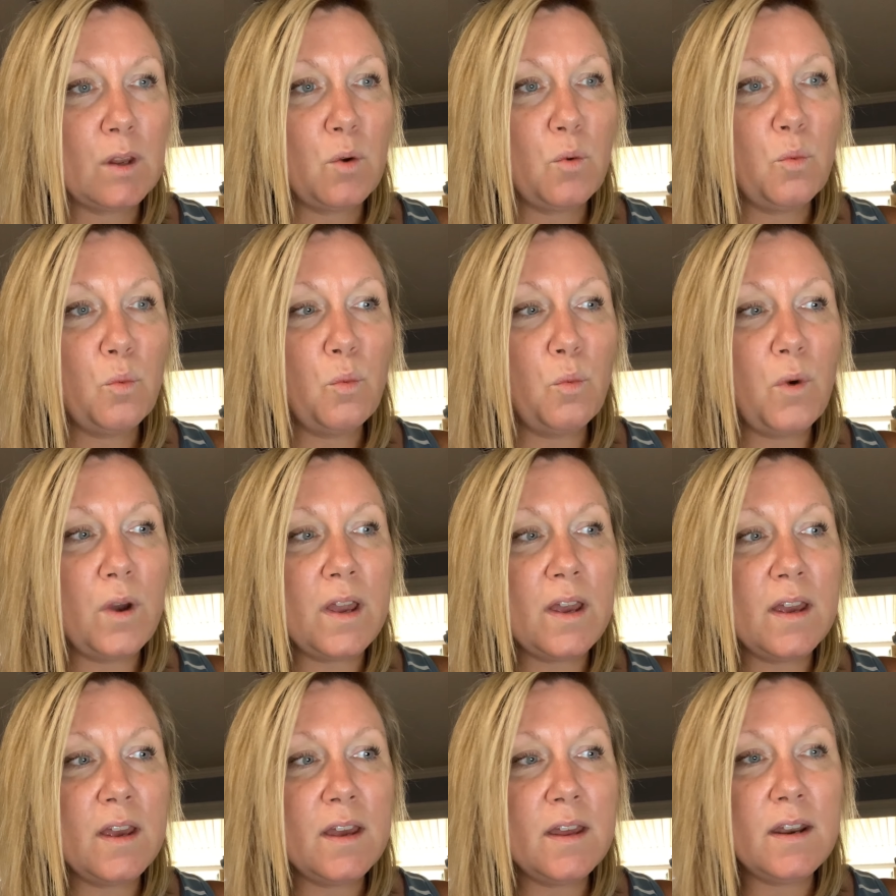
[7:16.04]

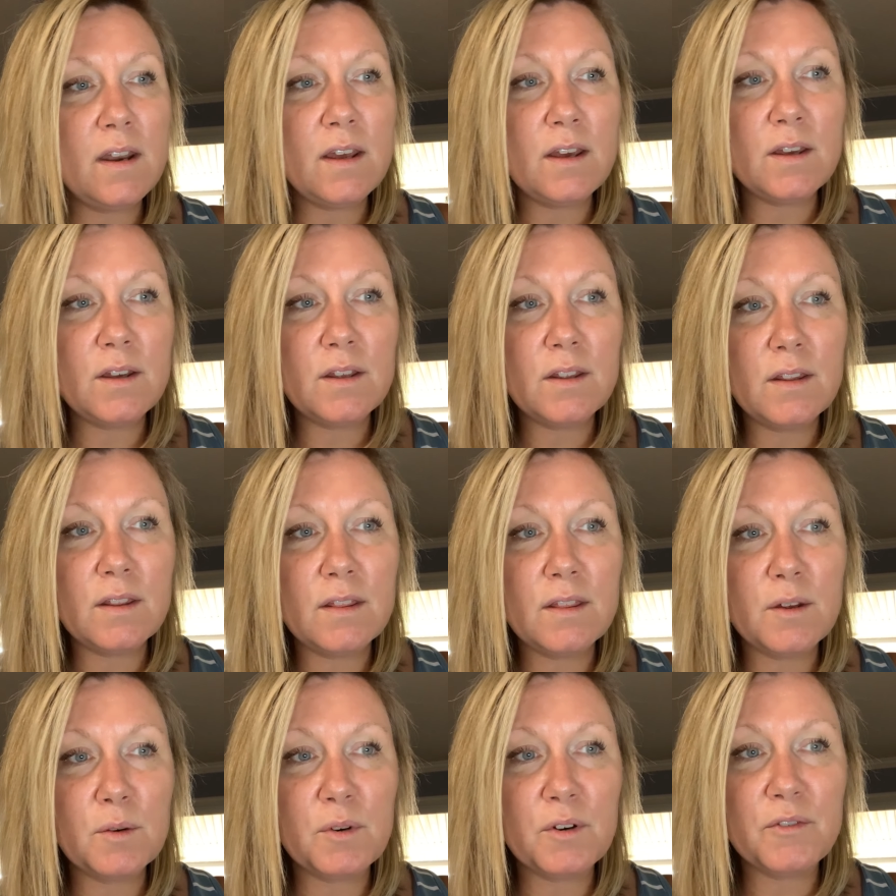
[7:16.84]
when
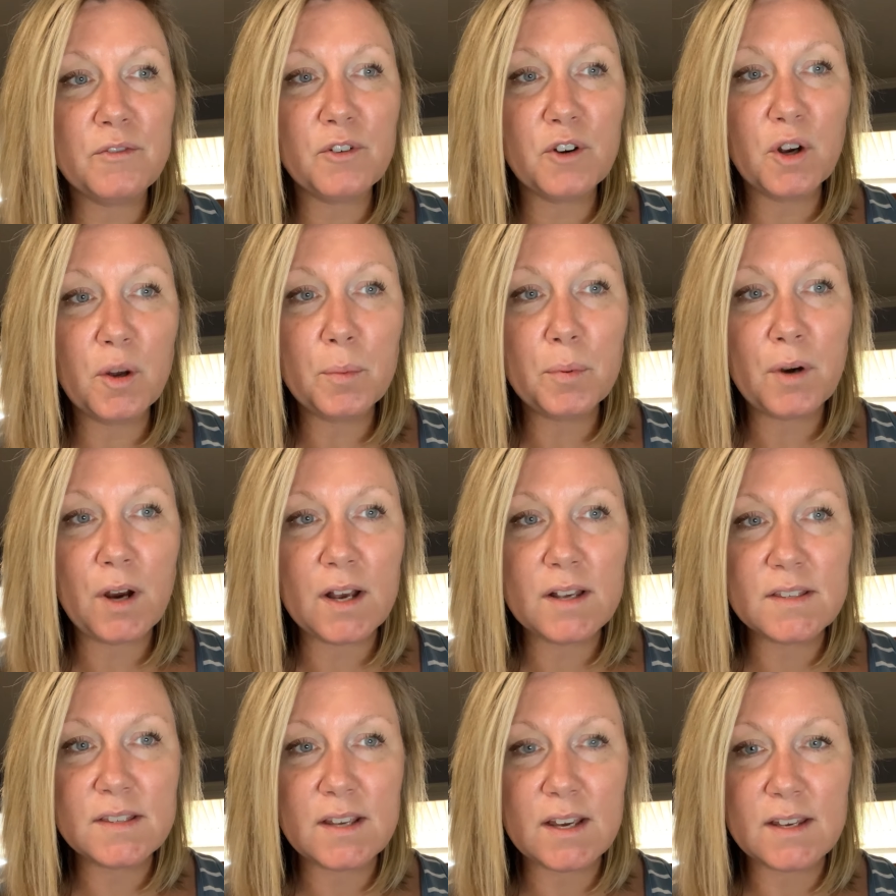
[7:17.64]
the referral
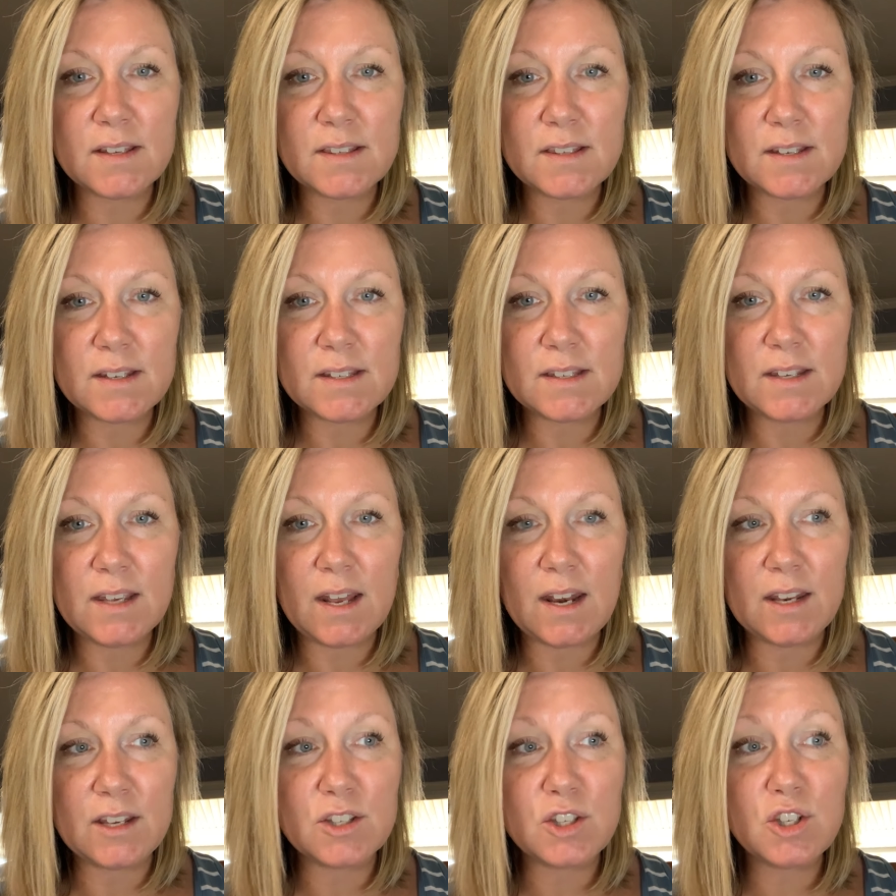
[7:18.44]
process is
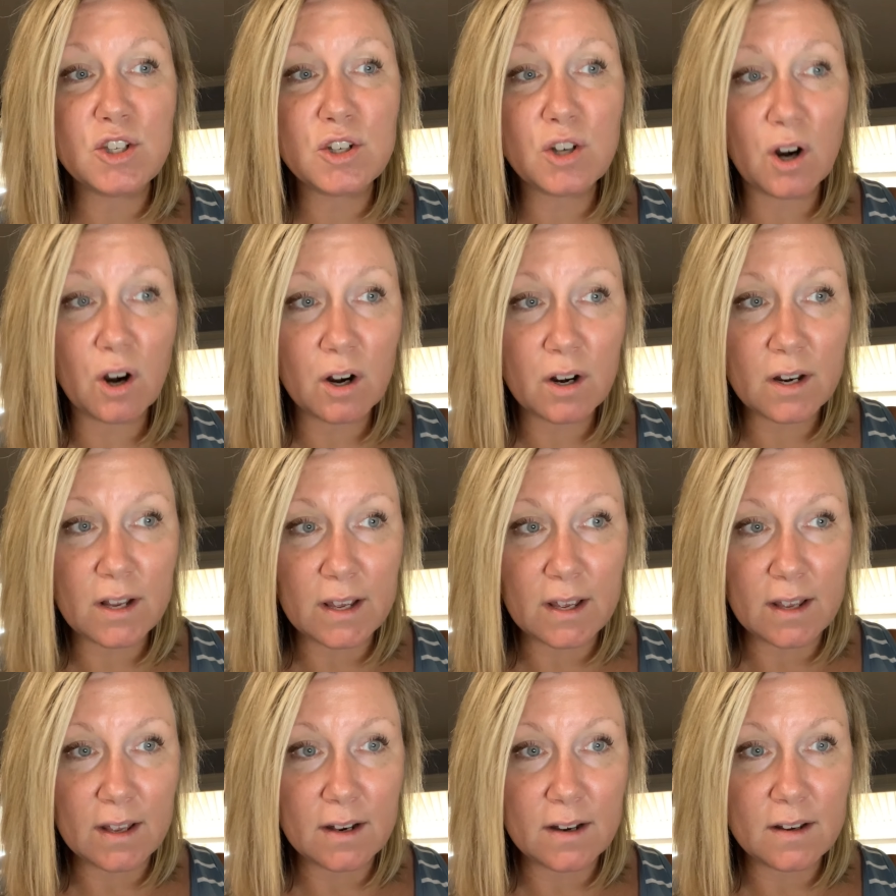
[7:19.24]
getting
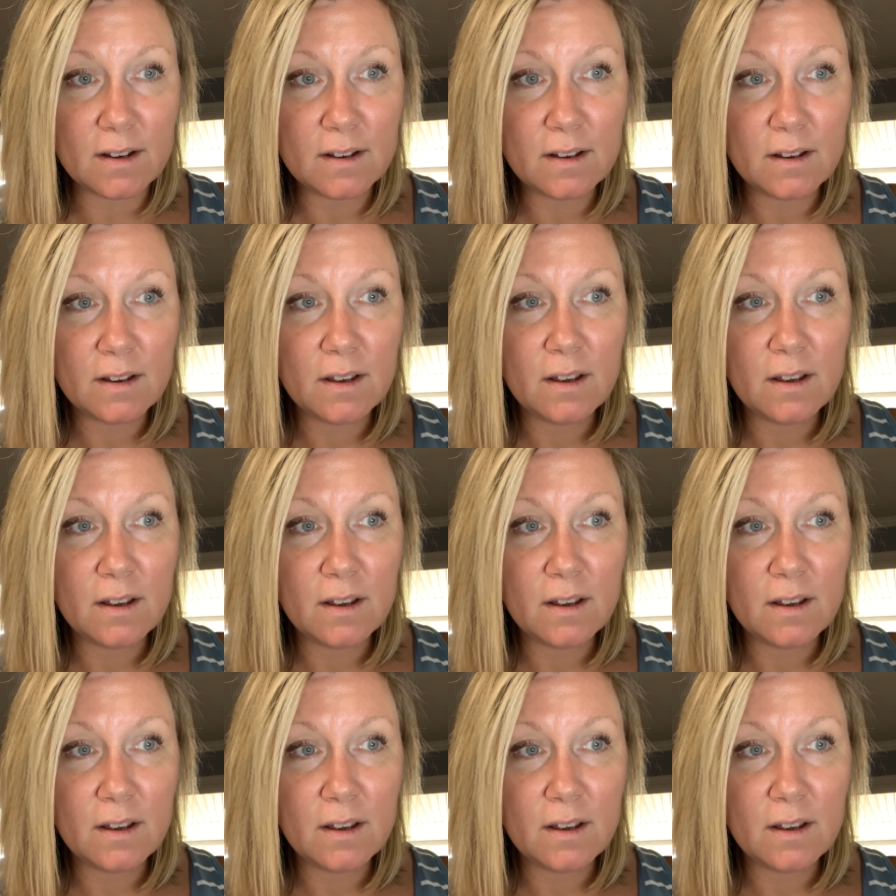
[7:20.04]
started,